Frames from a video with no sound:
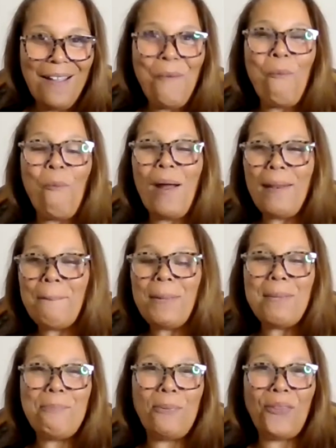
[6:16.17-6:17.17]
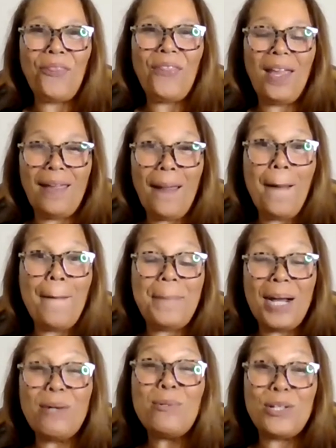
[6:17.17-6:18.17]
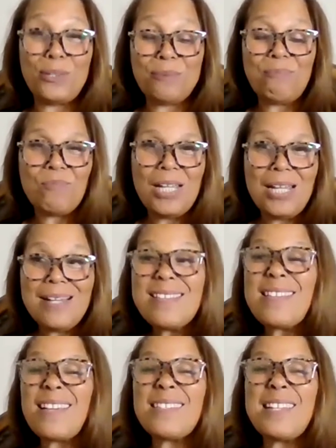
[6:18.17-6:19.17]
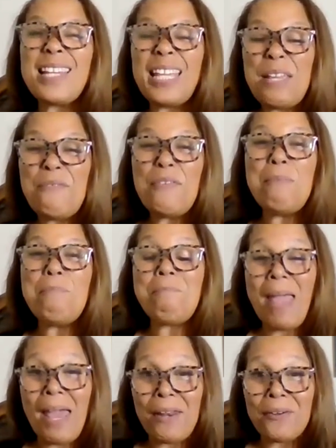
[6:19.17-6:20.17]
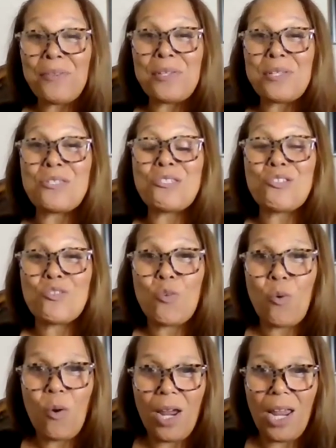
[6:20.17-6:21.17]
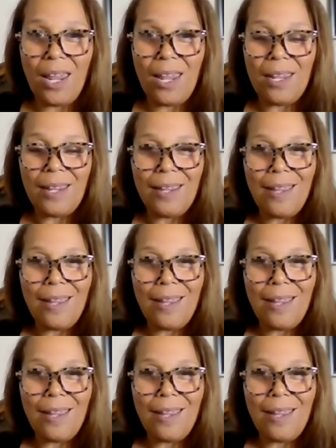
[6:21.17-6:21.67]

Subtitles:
what people think about you. Doesn't even matter the story.